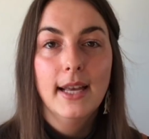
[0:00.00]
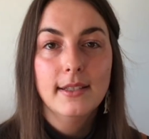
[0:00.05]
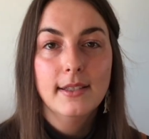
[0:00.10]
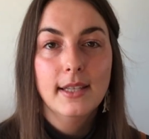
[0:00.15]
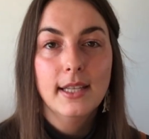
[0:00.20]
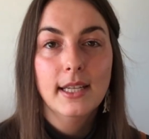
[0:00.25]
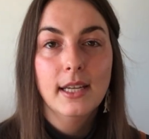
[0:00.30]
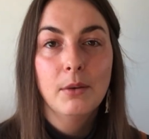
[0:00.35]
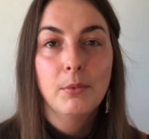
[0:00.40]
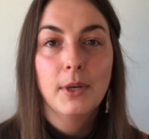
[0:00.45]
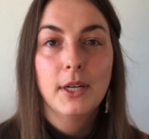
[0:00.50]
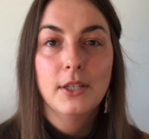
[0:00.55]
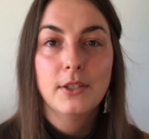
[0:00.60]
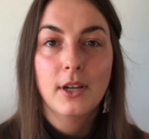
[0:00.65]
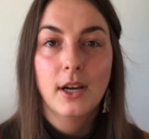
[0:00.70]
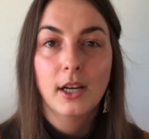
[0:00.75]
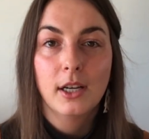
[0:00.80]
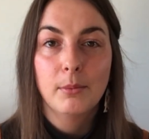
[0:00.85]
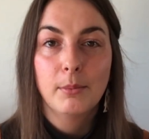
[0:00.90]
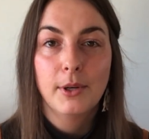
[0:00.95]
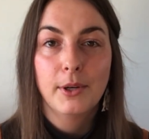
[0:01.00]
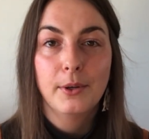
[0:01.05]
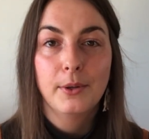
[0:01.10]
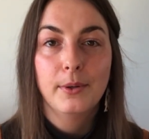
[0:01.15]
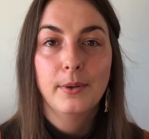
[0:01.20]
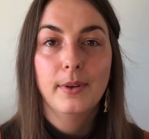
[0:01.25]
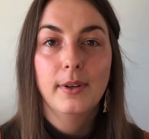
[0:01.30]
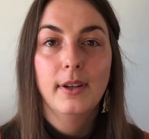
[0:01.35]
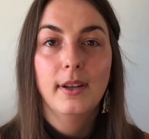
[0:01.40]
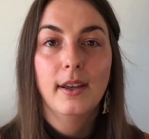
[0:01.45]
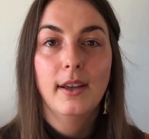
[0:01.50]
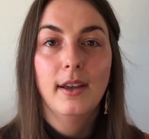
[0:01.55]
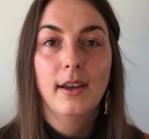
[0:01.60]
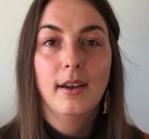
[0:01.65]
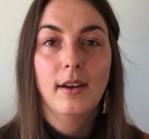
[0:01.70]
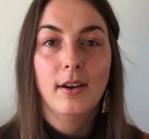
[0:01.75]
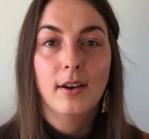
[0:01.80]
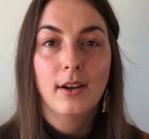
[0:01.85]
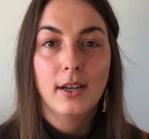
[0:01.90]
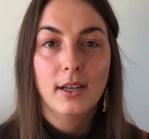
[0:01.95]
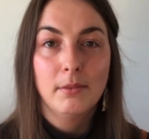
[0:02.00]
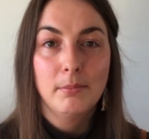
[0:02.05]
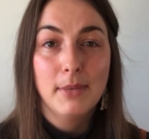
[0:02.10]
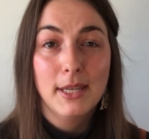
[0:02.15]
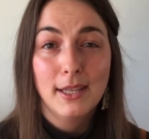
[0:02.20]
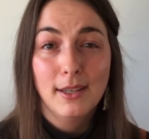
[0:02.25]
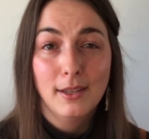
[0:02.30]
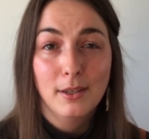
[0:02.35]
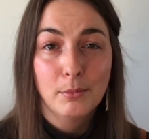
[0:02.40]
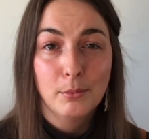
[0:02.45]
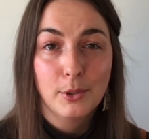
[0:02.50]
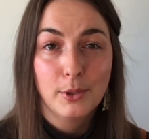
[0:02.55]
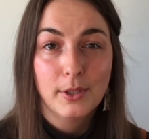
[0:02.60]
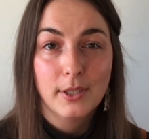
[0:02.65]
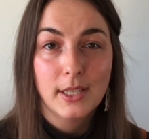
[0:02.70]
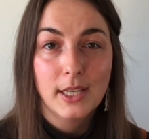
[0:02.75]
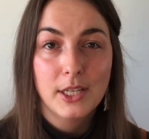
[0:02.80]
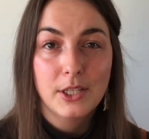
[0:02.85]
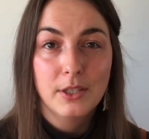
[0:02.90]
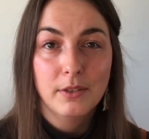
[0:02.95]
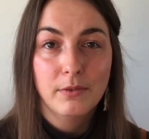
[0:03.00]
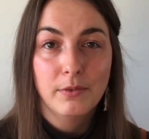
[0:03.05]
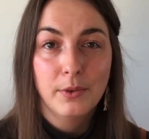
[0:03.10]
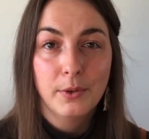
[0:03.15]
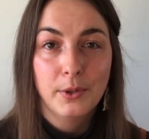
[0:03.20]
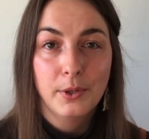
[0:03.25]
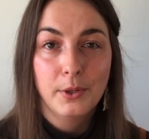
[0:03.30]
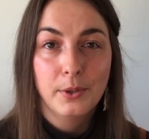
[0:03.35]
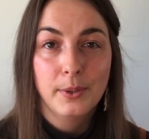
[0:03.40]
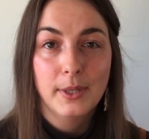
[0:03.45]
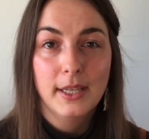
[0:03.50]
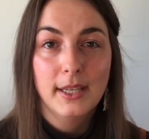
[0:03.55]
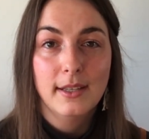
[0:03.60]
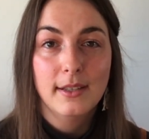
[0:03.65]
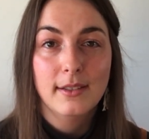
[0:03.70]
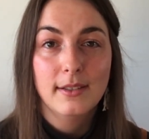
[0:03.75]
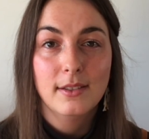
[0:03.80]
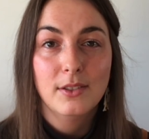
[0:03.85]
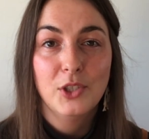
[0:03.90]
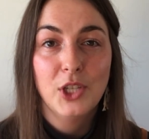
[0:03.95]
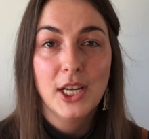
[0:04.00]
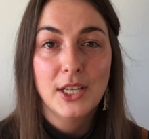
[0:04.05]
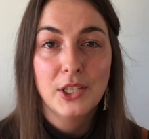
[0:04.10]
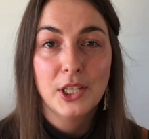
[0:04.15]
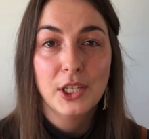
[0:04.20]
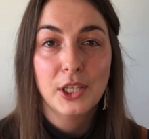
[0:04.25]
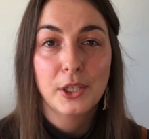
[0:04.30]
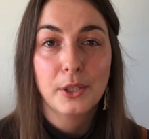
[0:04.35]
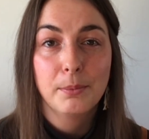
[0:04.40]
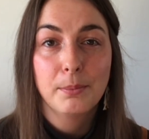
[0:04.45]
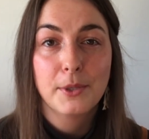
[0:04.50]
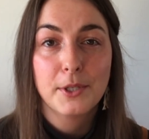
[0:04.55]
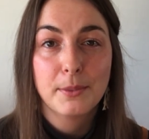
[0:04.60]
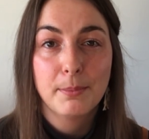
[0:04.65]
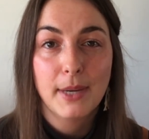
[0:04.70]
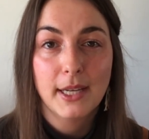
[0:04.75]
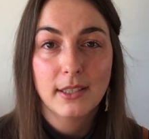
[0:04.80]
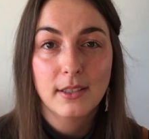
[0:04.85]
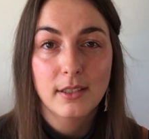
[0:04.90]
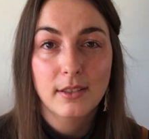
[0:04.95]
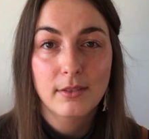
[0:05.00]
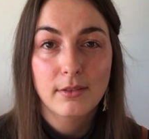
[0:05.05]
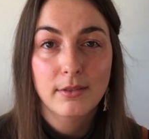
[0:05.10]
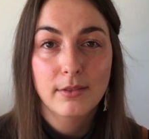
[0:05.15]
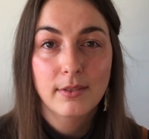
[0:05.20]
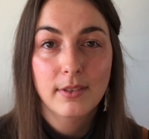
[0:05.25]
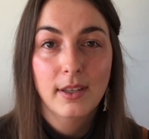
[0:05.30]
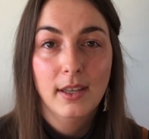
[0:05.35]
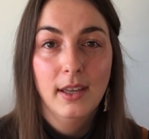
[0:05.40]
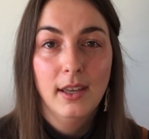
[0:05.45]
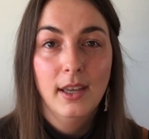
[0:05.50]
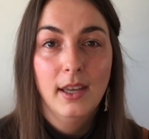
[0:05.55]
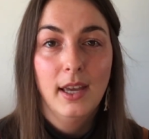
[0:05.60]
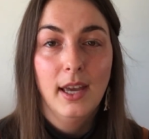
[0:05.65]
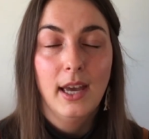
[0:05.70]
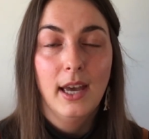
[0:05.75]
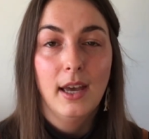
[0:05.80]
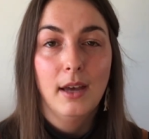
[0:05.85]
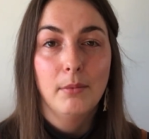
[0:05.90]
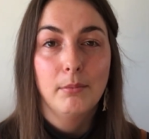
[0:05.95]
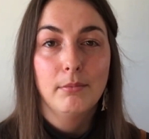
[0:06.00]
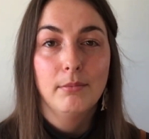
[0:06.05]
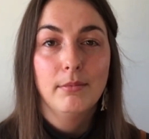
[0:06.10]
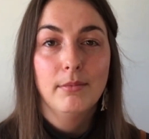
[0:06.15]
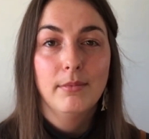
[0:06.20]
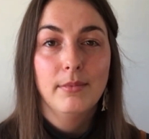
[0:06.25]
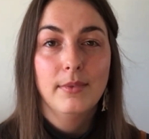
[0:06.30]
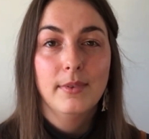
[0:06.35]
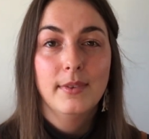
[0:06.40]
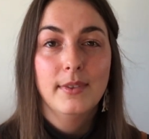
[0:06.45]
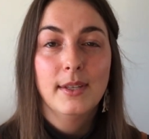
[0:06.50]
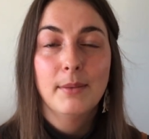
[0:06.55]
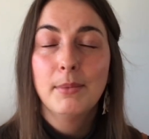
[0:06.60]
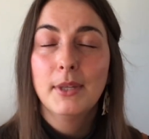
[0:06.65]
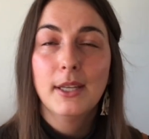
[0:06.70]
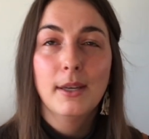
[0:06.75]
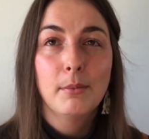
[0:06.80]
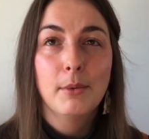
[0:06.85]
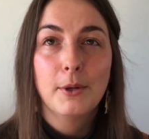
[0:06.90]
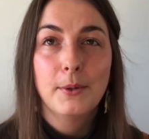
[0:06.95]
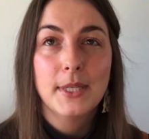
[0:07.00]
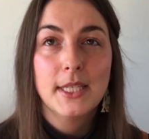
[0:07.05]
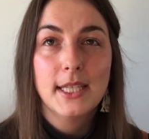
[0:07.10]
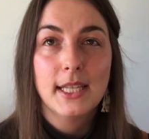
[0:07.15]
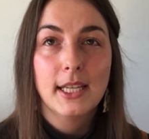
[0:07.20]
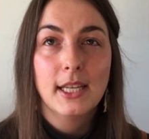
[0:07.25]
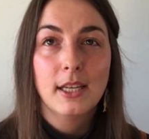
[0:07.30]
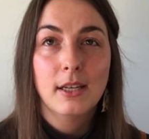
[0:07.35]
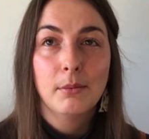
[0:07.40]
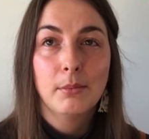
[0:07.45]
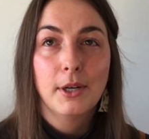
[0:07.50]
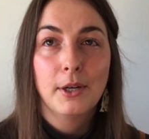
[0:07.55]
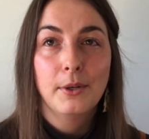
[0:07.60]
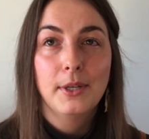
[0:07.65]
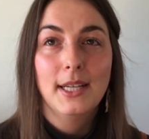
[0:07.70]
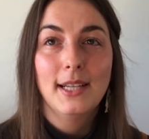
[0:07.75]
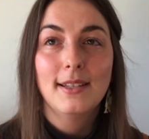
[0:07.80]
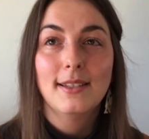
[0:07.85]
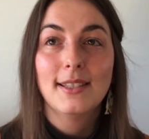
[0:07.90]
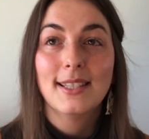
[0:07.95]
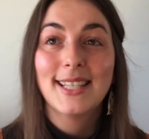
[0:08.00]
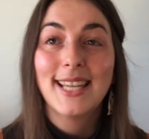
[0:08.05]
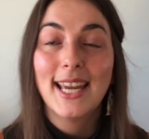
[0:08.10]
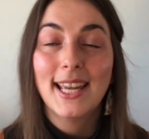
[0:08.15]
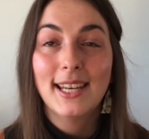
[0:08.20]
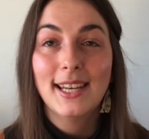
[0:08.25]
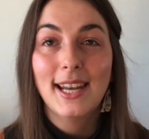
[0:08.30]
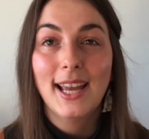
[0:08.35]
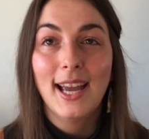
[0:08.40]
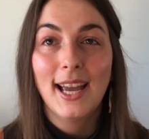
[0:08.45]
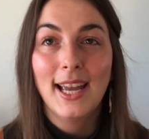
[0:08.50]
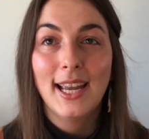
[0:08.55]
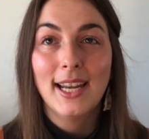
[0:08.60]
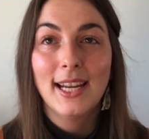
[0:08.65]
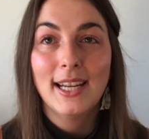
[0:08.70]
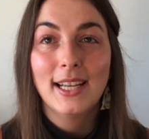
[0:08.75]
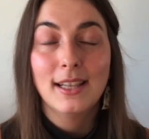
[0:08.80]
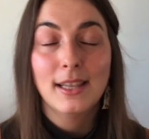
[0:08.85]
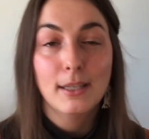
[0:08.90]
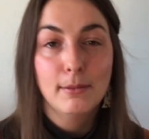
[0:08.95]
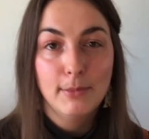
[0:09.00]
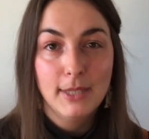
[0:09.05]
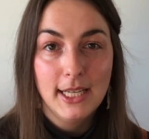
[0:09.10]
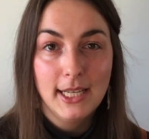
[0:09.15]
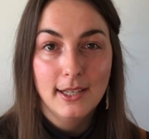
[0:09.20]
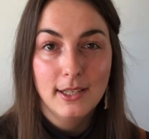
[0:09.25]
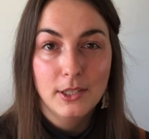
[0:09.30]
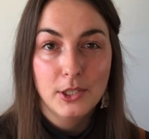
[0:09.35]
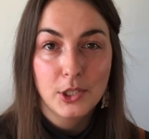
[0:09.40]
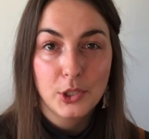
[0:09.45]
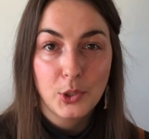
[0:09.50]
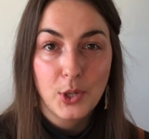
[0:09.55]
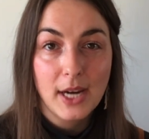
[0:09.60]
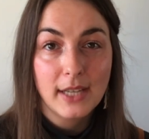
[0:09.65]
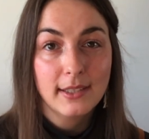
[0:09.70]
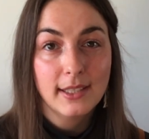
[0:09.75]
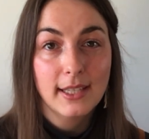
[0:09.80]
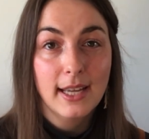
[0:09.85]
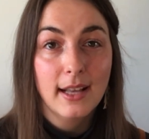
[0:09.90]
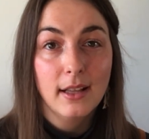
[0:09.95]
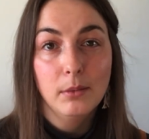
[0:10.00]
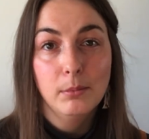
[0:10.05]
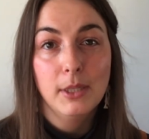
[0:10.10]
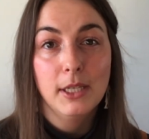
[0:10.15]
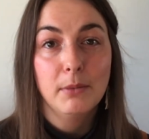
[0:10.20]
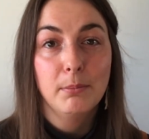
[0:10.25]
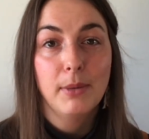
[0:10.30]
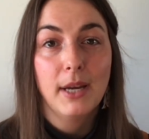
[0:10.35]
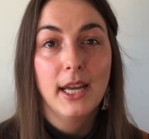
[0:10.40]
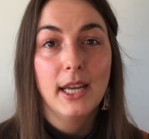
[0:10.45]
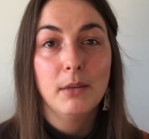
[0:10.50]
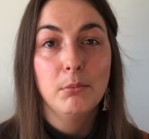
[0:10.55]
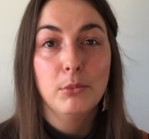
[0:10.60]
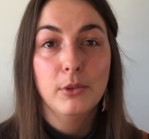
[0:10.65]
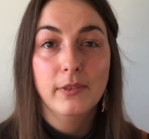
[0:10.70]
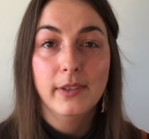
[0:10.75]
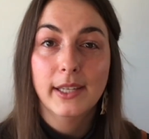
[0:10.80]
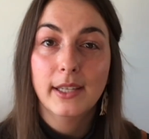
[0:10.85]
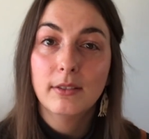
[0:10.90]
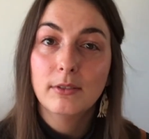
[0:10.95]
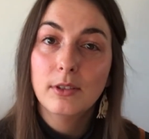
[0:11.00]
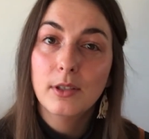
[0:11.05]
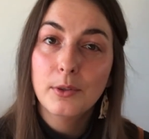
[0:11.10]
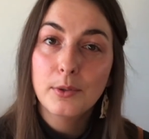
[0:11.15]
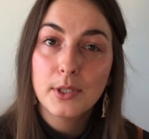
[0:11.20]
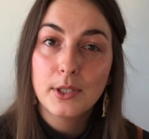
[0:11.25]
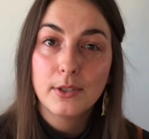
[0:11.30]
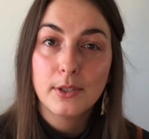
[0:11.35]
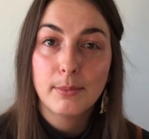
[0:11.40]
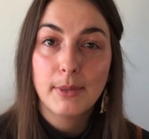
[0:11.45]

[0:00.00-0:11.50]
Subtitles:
thing I want to talk about on making a more engaging photo is changing your perspective. Something I'm always thinking about is, can I eliminate a distracting element by moving in closer to my